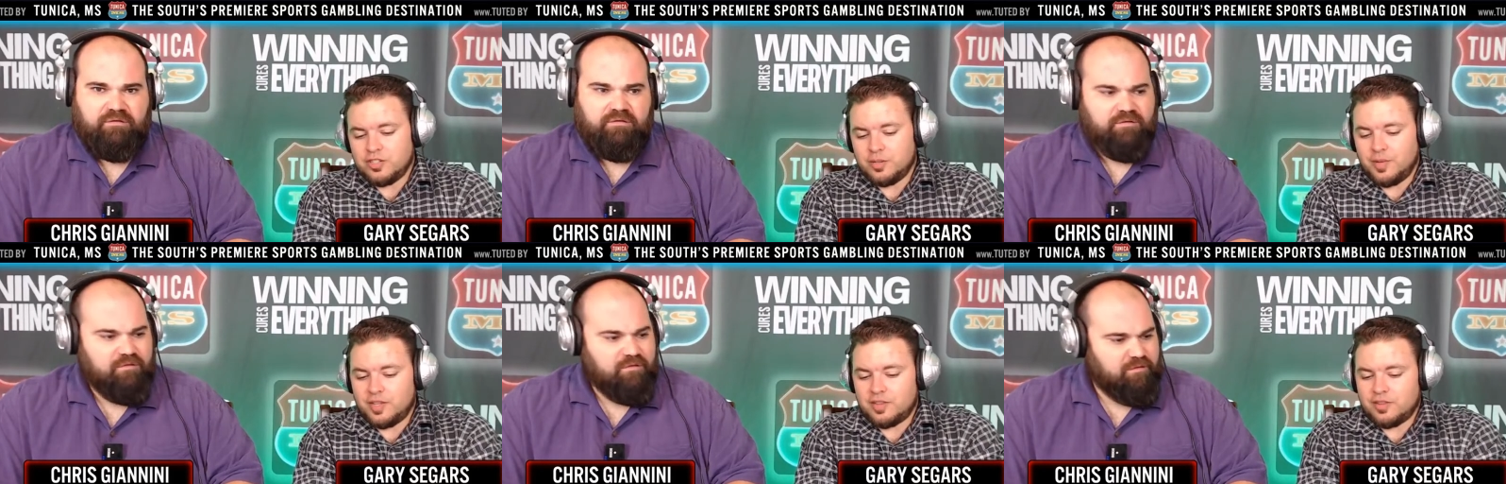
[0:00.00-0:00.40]

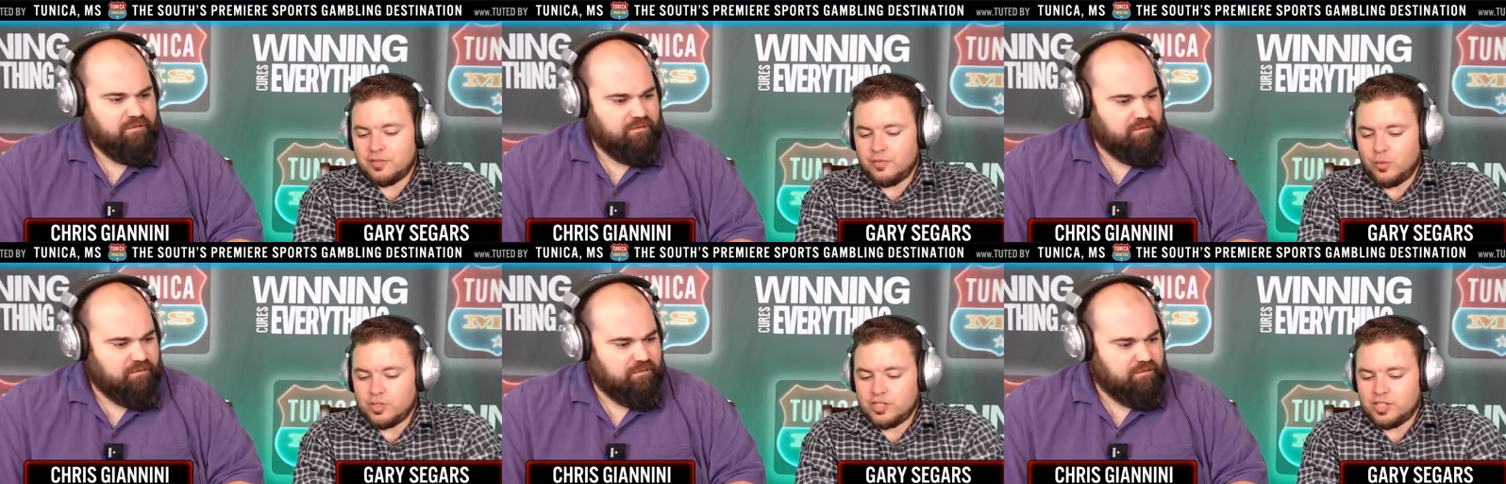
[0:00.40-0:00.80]
Speaker 1: make the
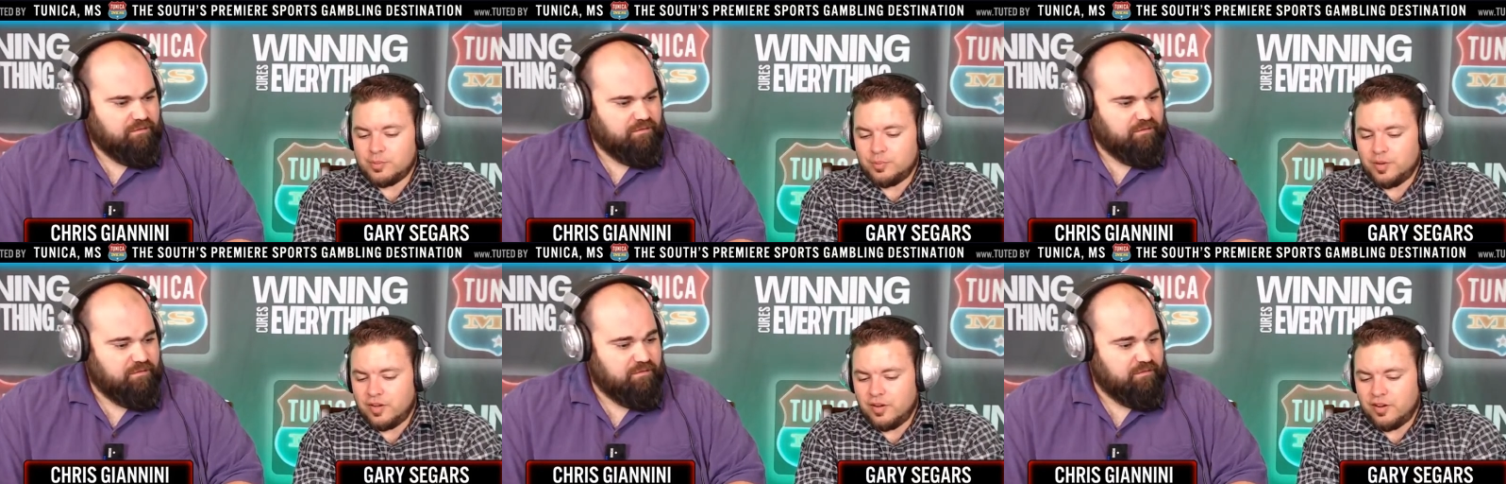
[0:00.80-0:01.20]
14
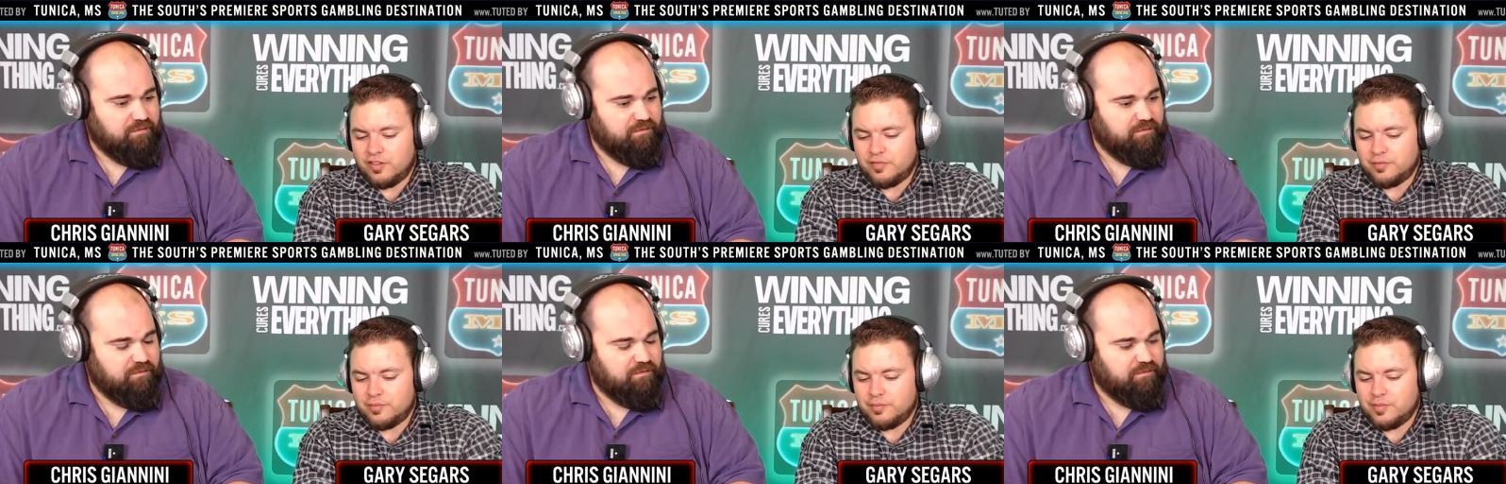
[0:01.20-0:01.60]

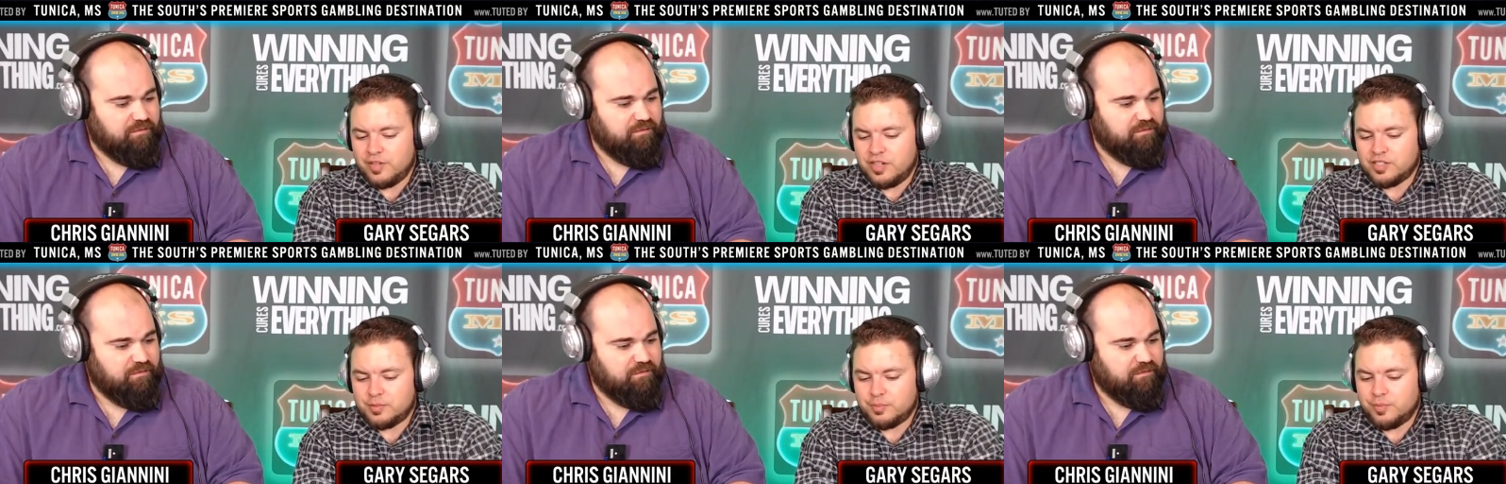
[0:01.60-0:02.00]
playoff?
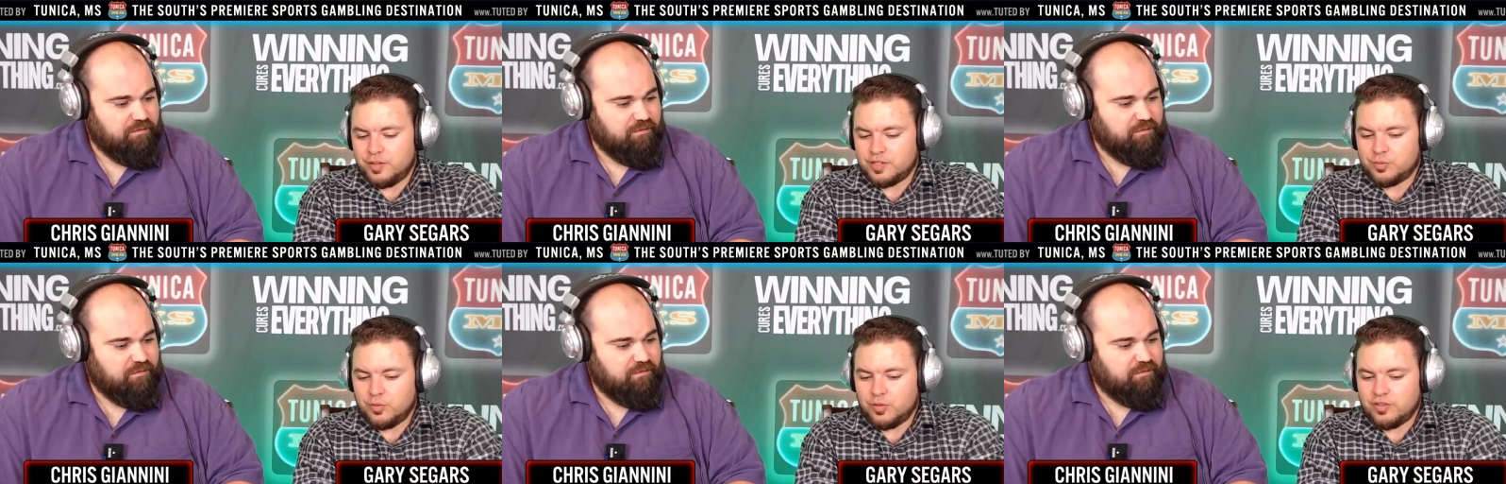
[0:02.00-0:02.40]
Yes,
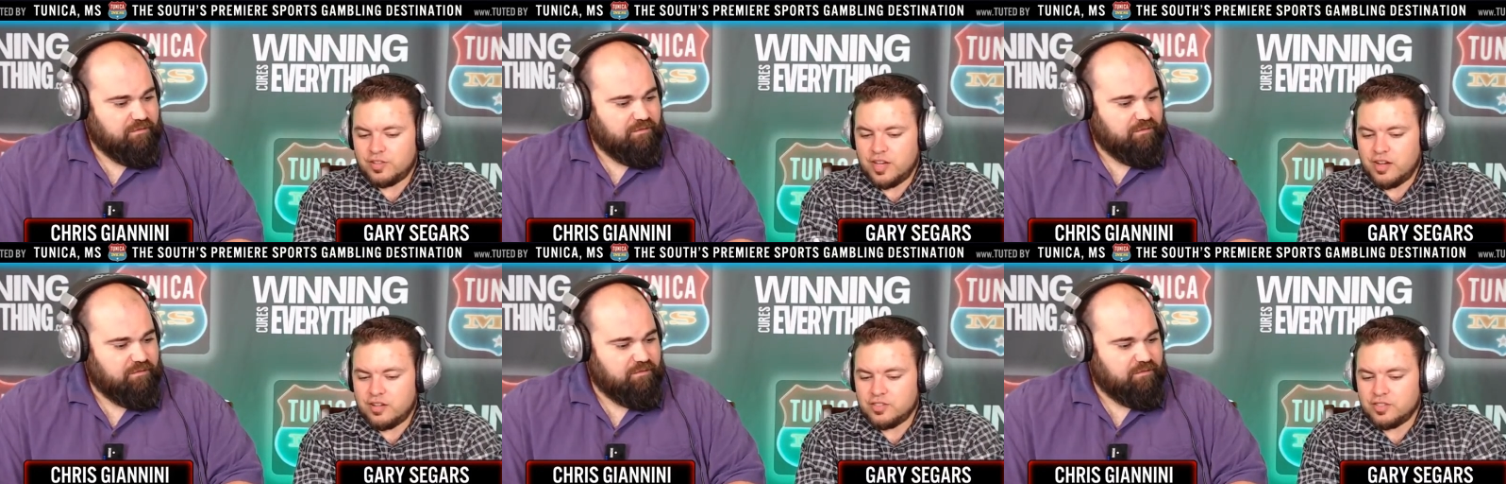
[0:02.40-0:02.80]
plus
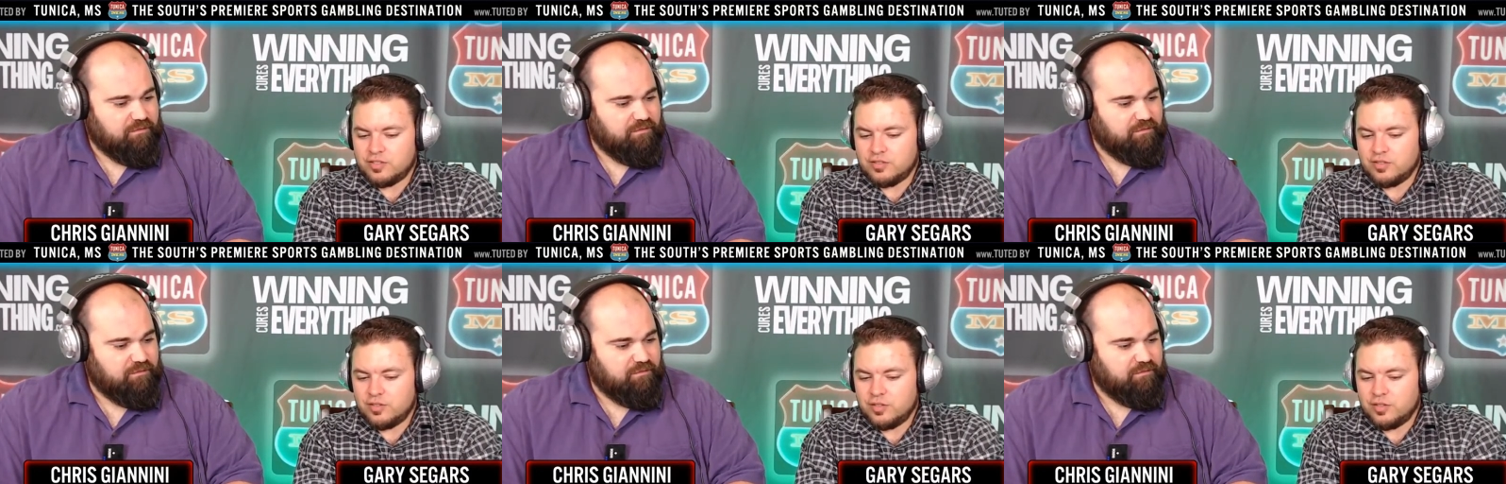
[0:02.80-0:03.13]
1,000.